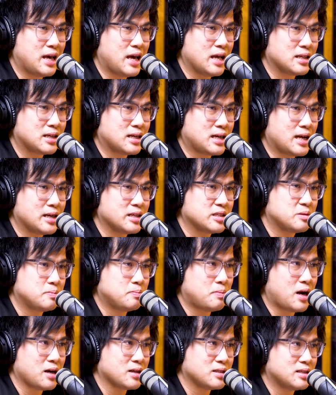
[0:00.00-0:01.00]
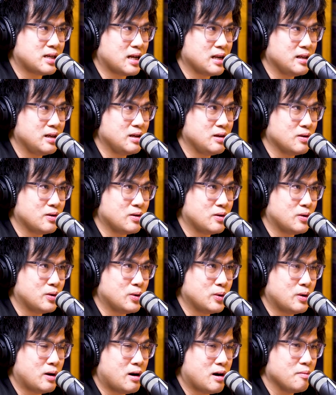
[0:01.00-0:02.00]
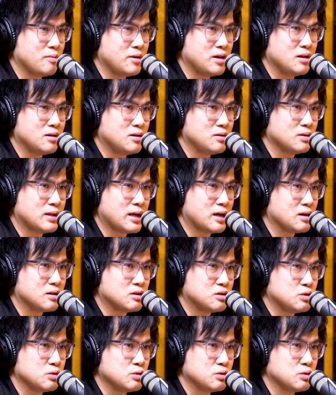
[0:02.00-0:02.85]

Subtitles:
that kind of sparked suddenly your whole hobby into like